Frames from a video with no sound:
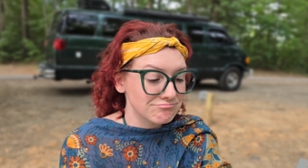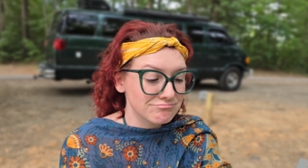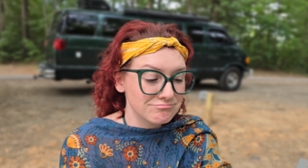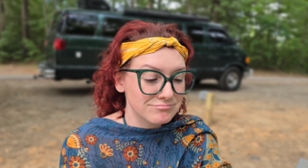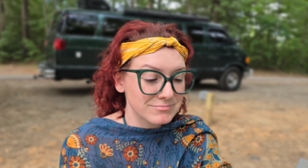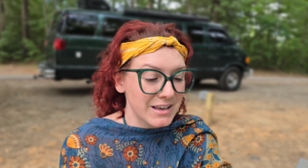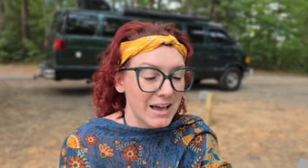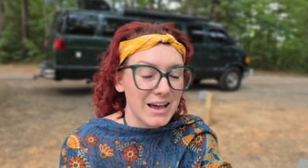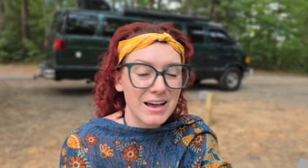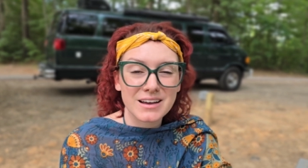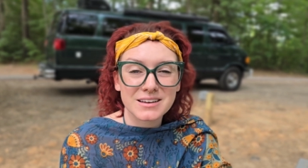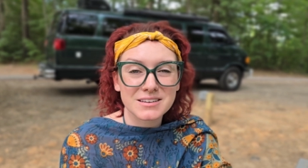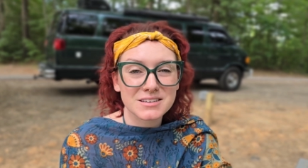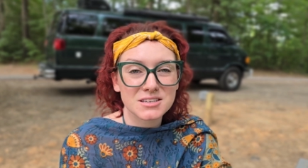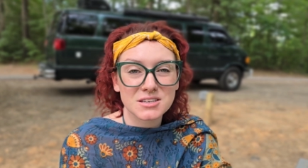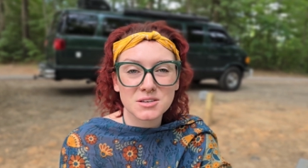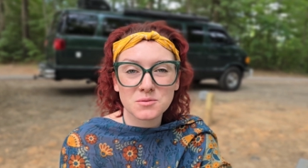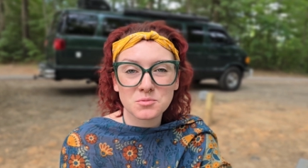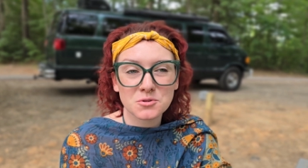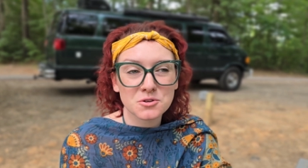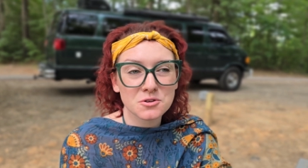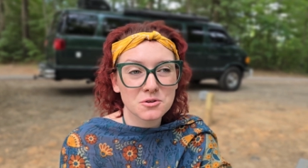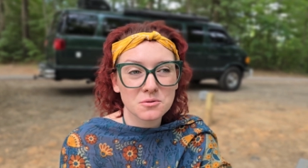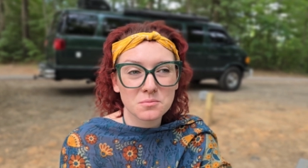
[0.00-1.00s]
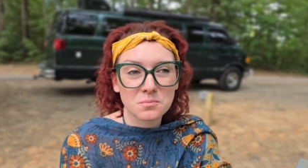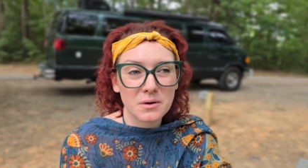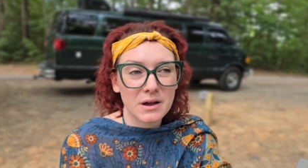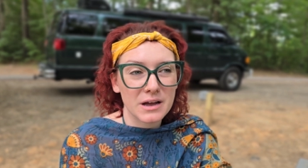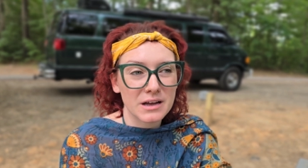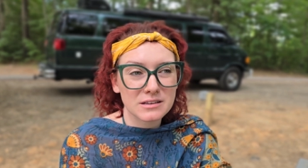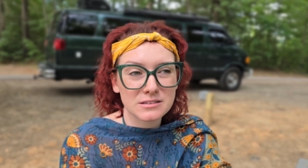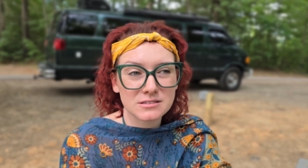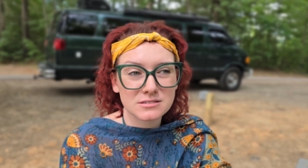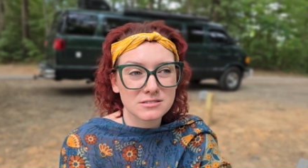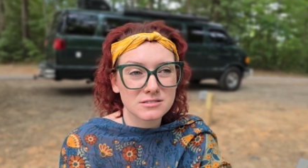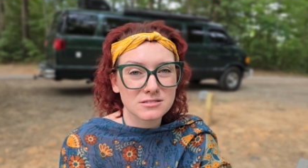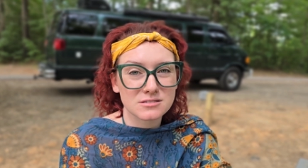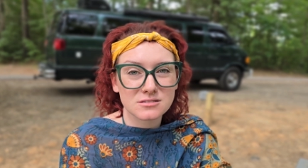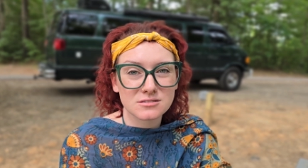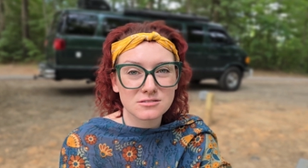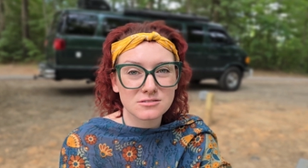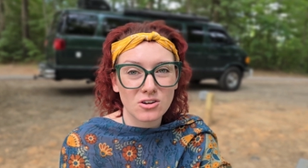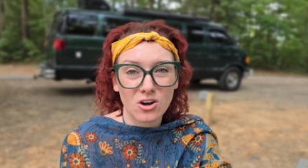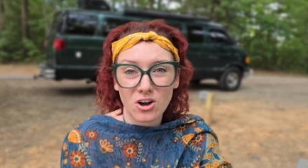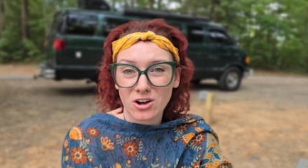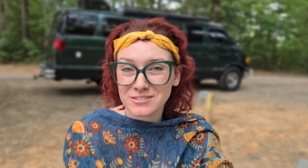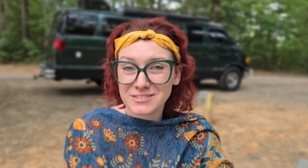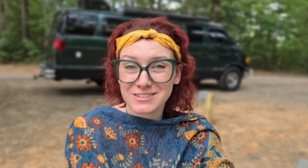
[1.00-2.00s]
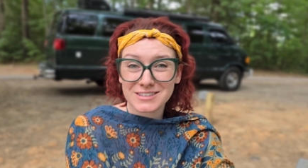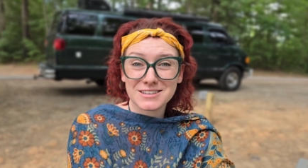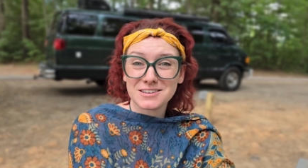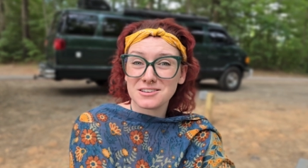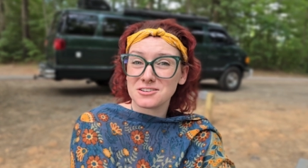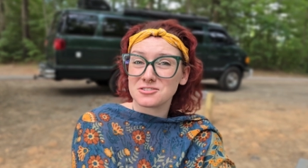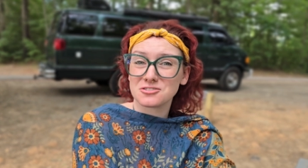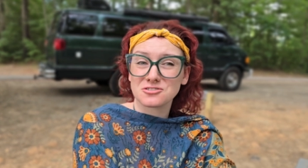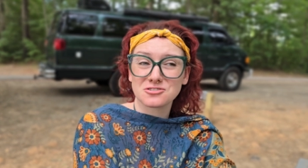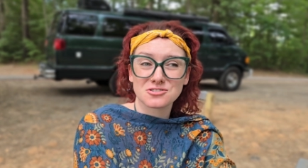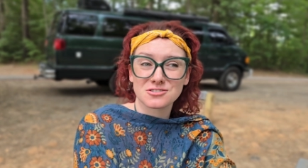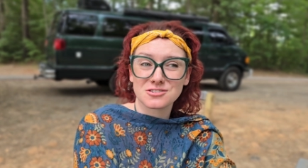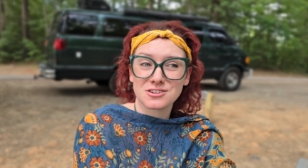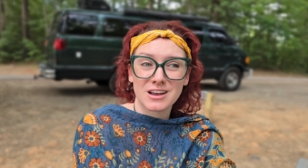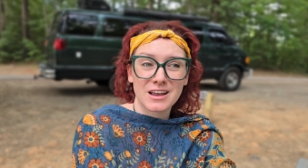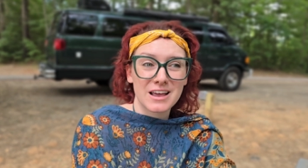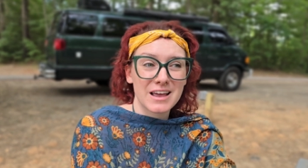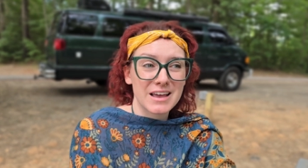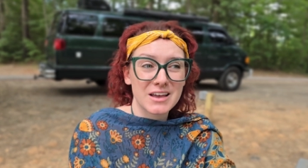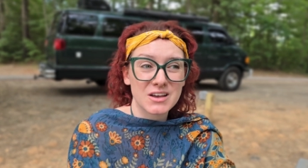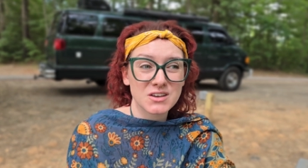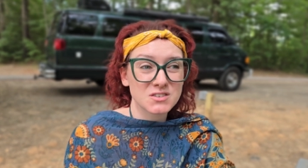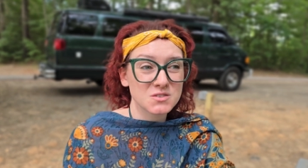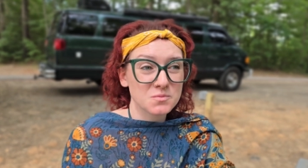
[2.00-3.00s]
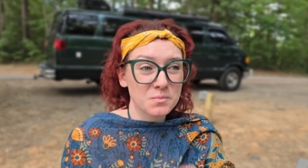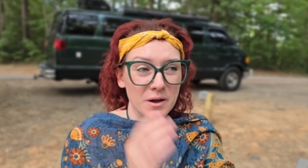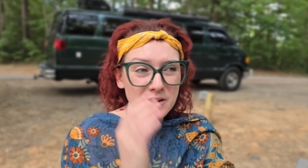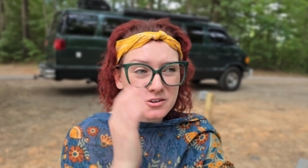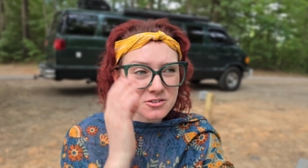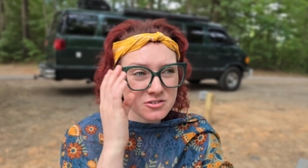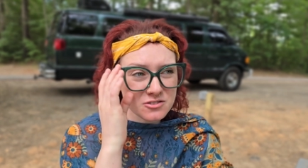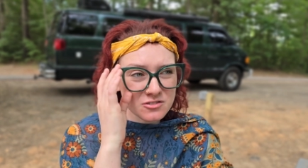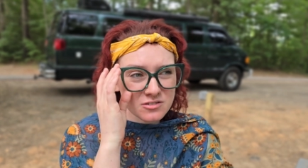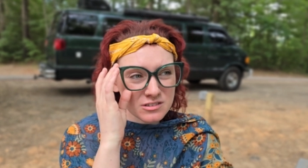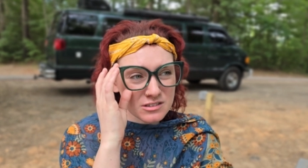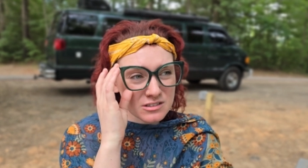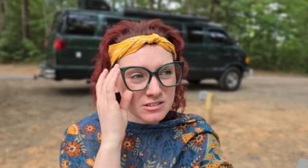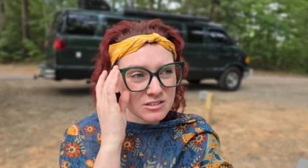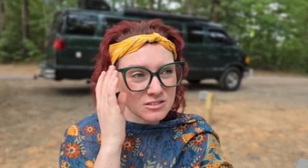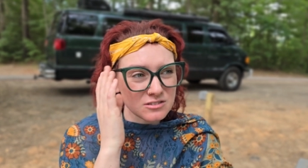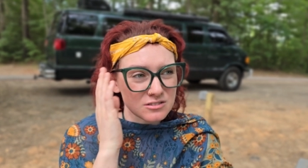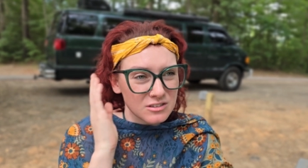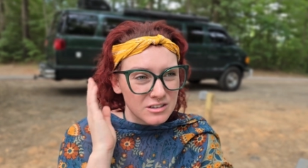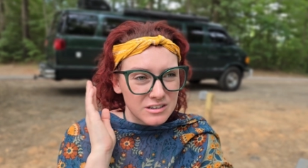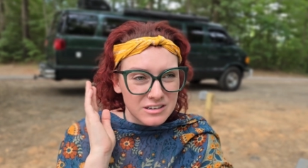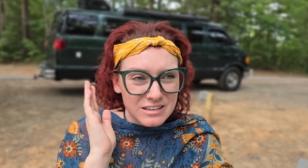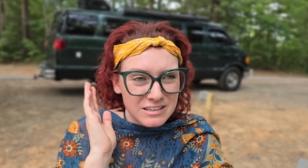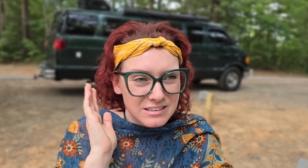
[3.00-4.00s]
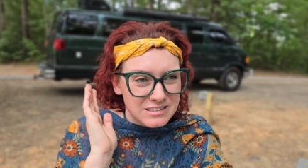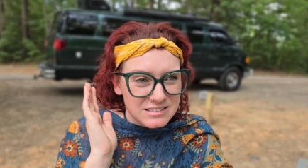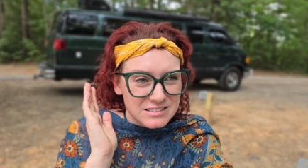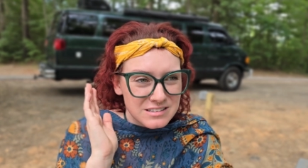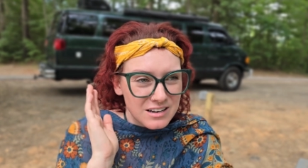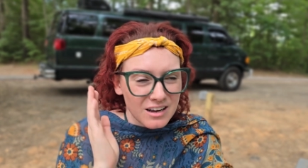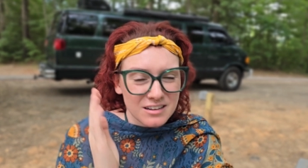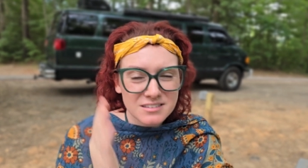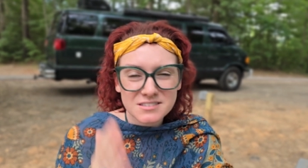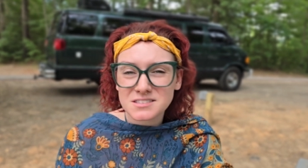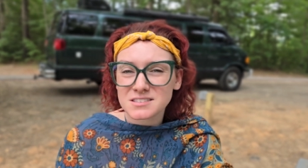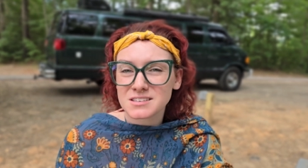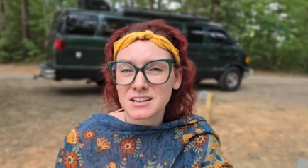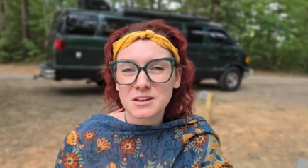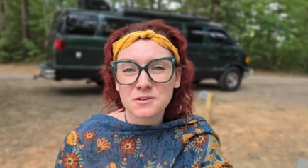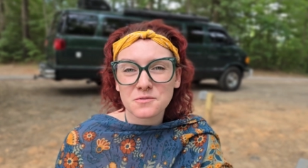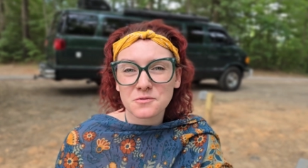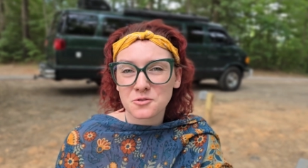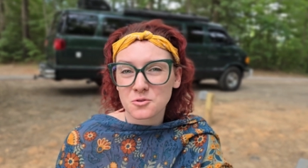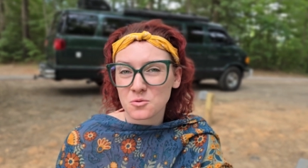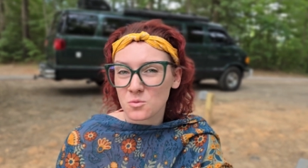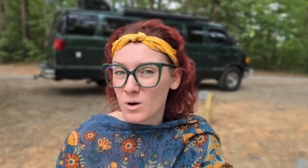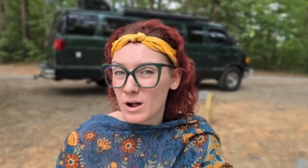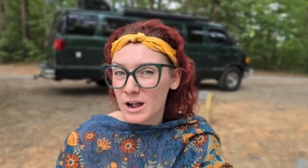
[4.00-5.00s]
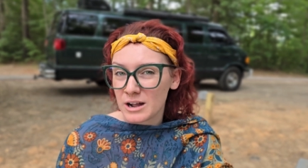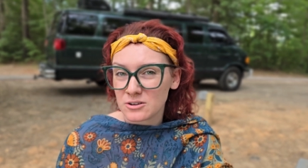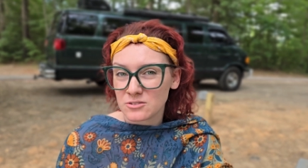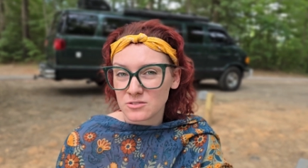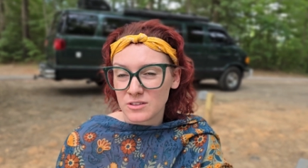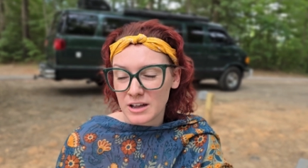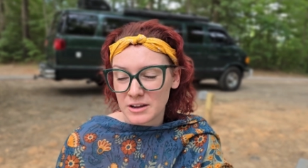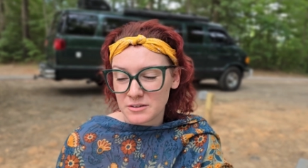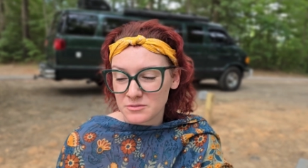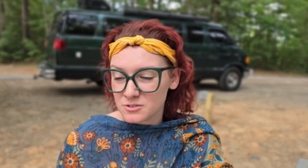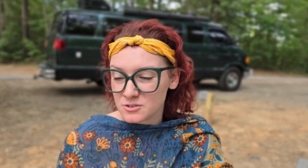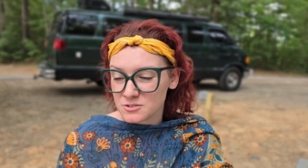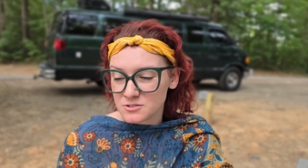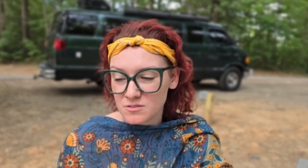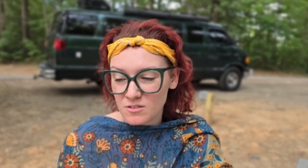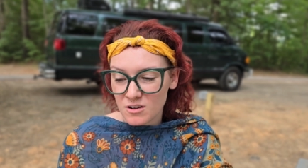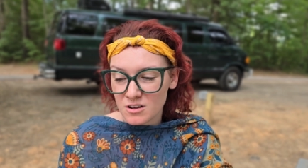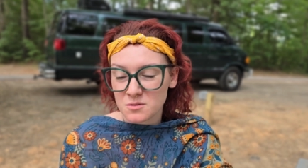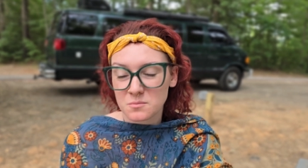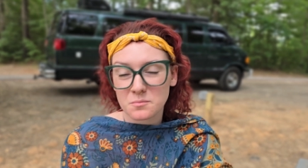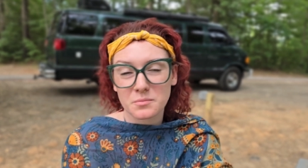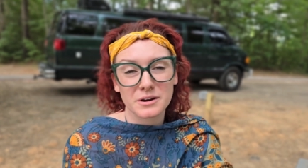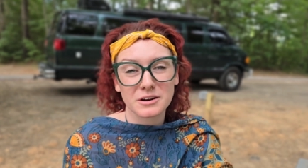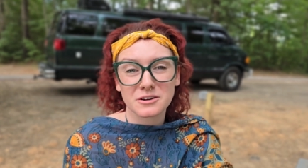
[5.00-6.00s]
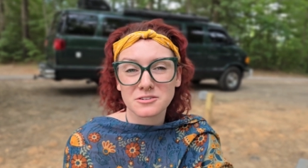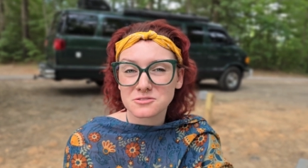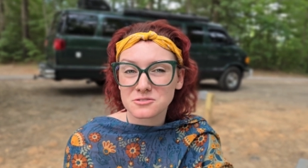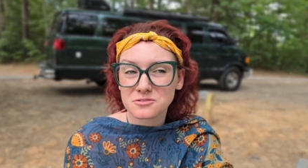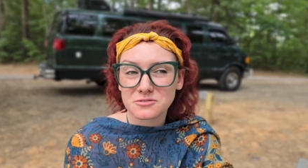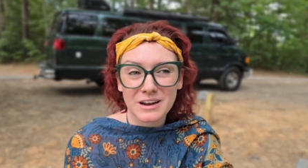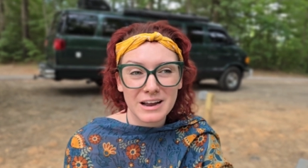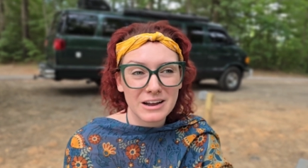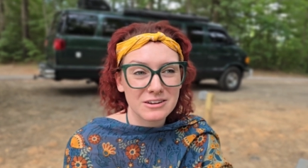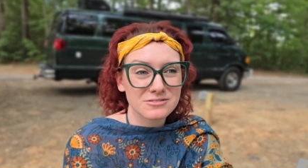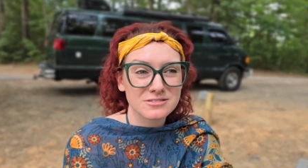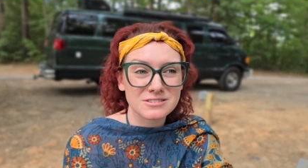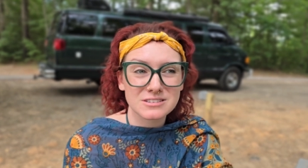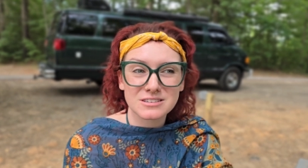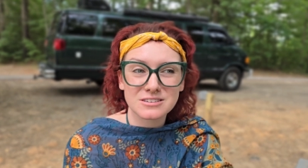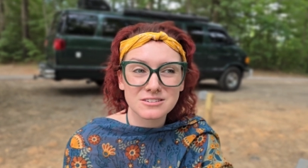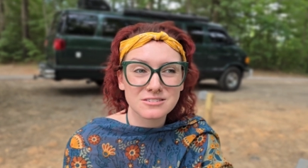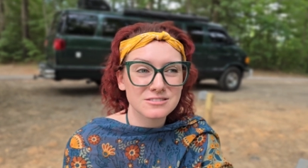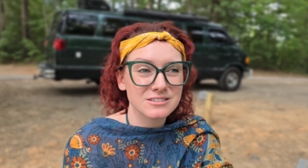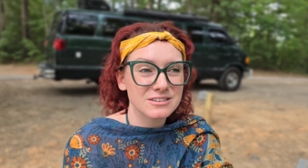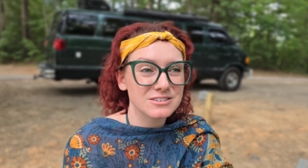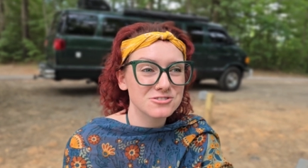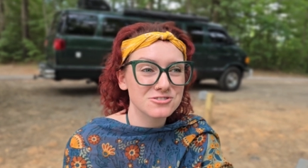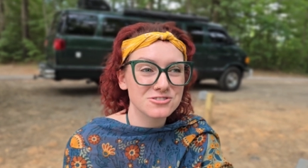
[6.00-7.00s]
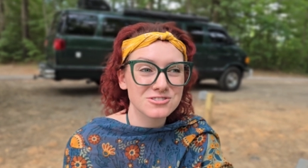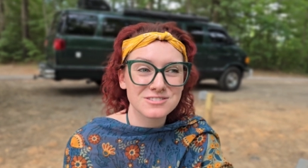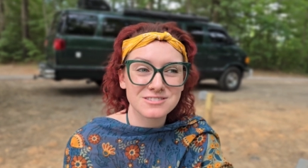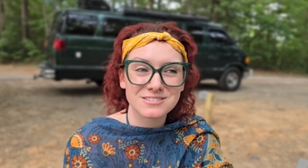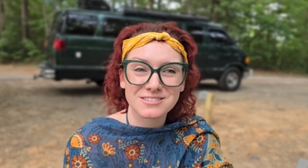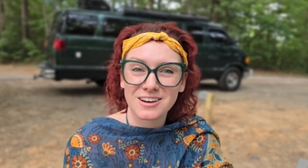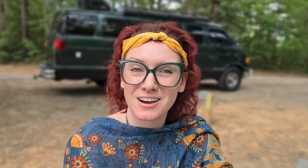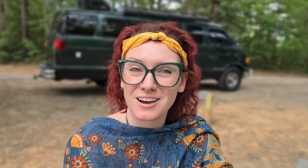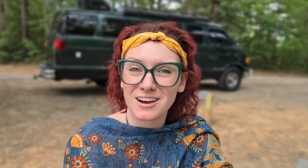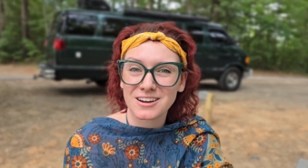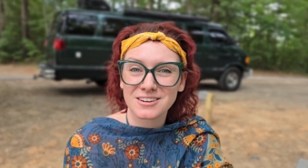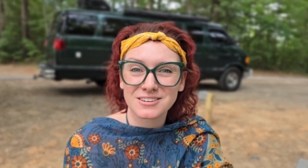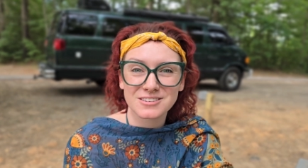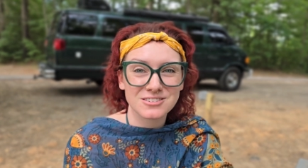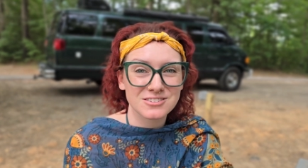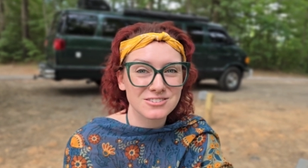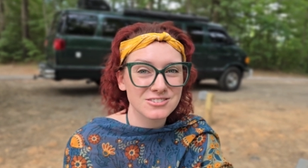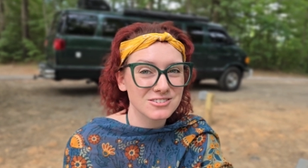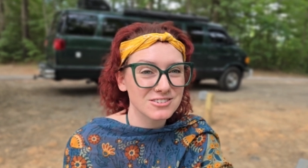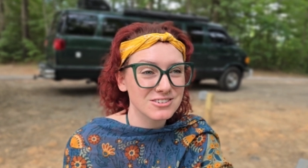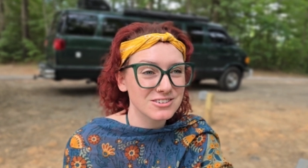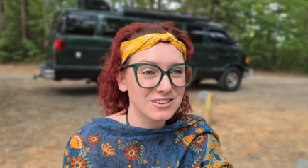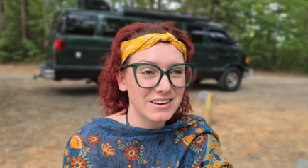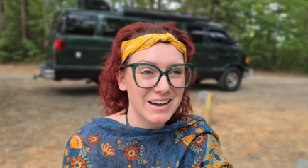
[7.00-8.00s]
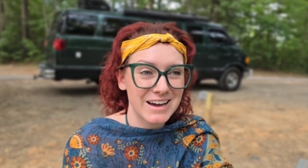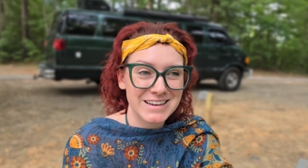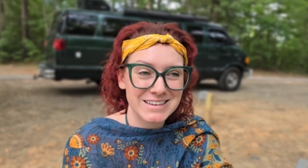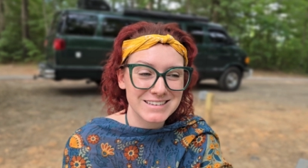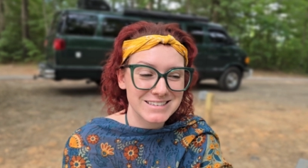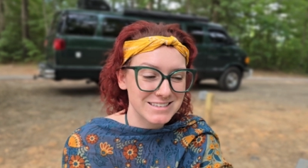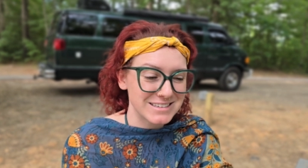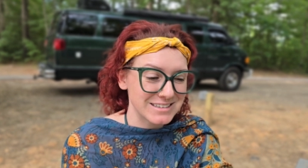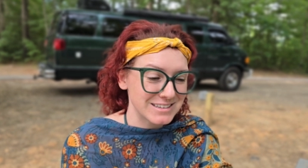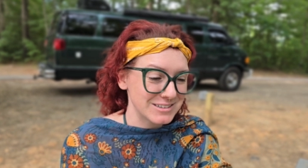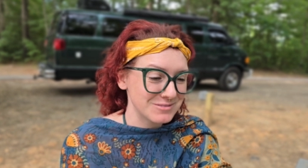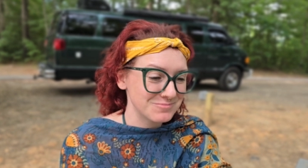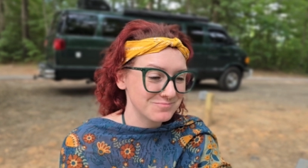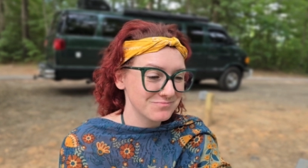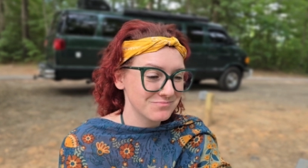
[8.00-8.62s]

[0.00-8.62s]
yeah, keep your pets on leash. Especially it's not safe for wildlife. There's a lot of bears around here. It's just not a good idea.